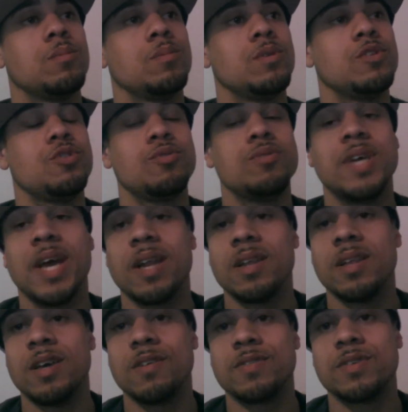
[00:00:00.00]
Do
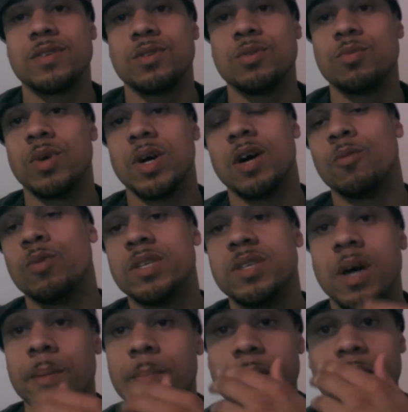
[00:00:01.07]
deadlifts, do with
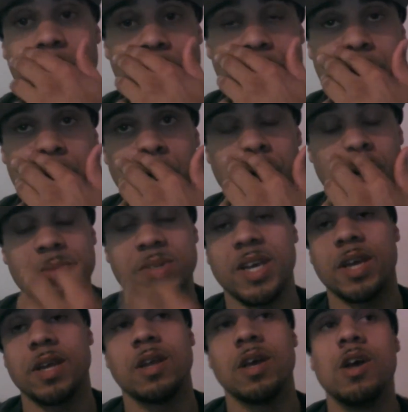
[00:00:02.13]
dumbbells, you know what I'm
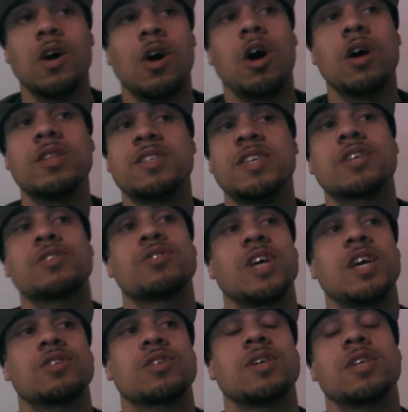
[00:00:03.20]
saying? All these
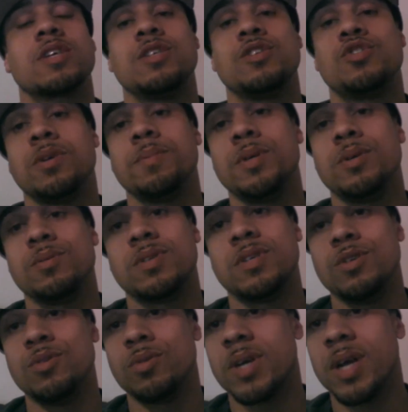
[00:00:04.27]
exercises are gonna contribute to
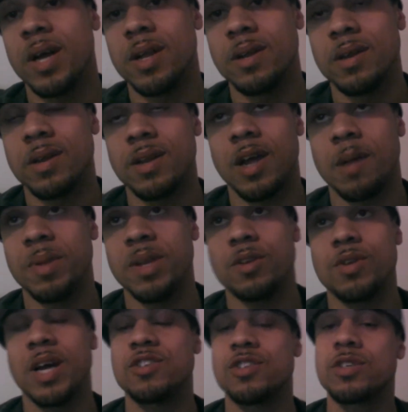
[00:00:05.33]
you cutting. I mean,
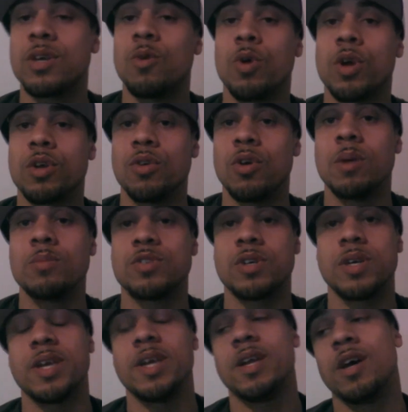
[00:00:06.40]
you're not just gonna work your arms, you're
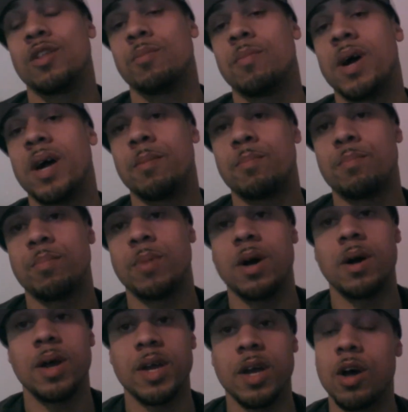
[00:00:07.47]
gonna hit other
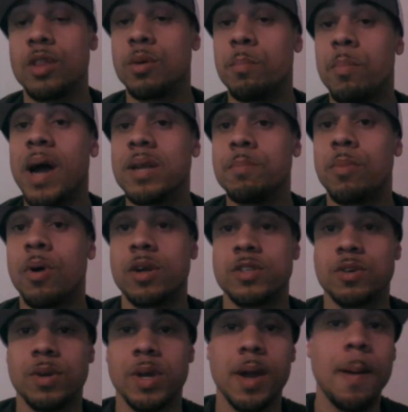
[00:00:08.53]
body parts,
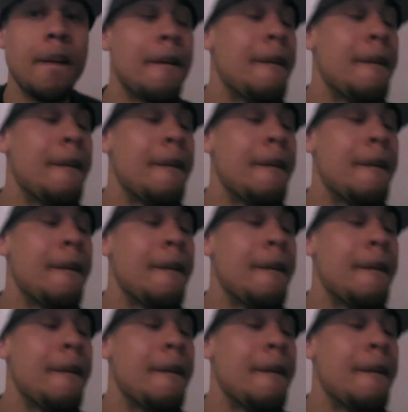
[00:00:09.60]
okay?